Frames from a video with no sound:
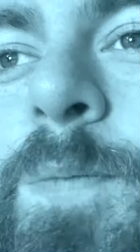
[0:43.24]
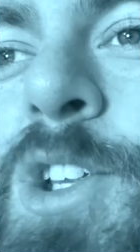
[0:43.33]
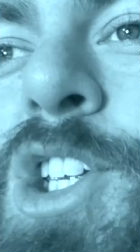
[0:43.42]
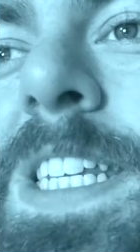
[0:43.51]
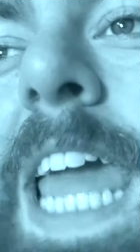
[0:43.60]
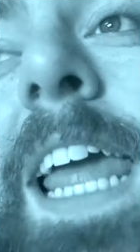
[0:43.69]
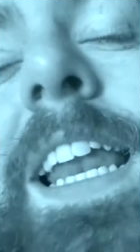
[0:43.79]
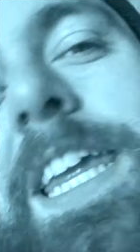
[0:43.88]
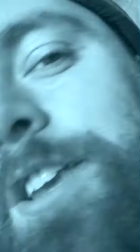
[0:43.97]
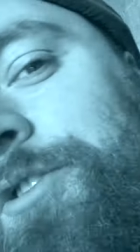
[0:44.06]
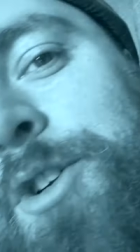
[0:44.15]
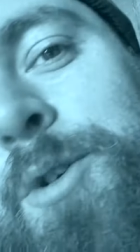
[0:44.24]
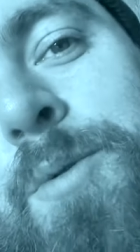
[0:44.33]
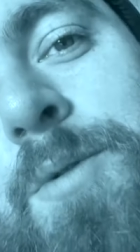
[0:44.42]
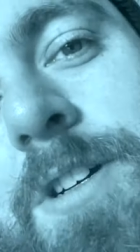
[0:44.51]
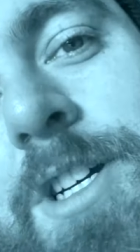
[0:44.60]
Which is technically
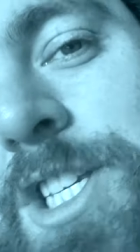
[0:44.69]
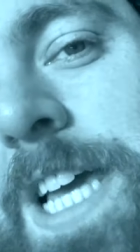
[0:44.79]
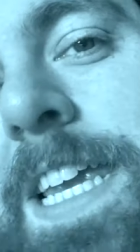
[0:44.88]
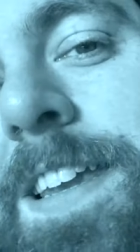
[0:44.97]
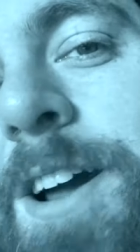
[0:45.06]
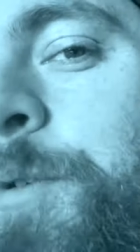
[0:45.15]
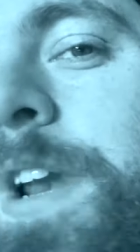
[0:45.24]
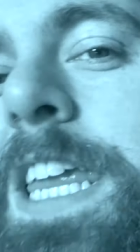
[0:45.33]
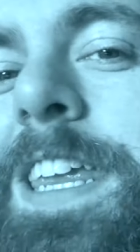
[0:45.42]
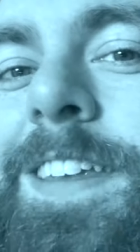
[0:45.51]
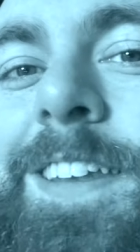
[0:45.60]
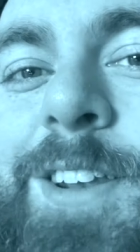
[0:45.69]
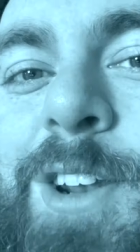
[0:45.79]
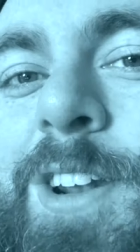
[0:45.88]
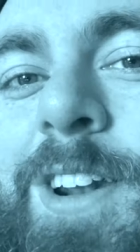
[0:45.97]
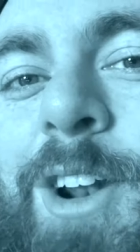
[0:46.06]
true, because I only
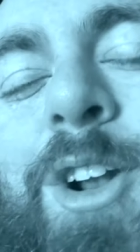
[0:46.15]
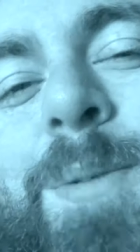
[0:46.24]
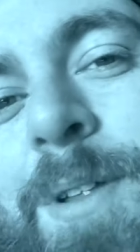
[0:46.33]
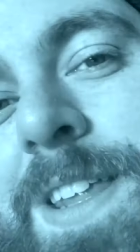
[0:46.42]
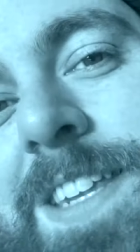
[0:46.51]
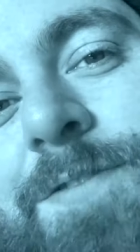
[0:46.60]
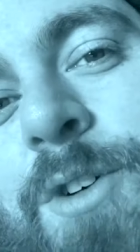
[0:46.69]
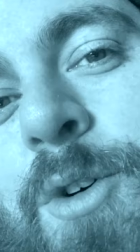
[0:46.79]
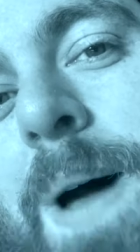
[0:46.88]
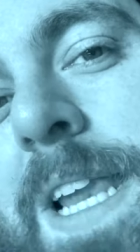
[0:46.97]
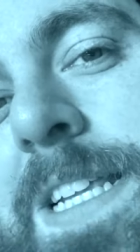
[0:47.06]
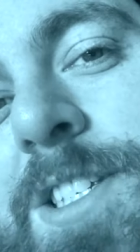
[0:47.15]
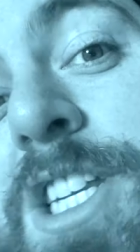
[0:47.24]
learned about this in four months.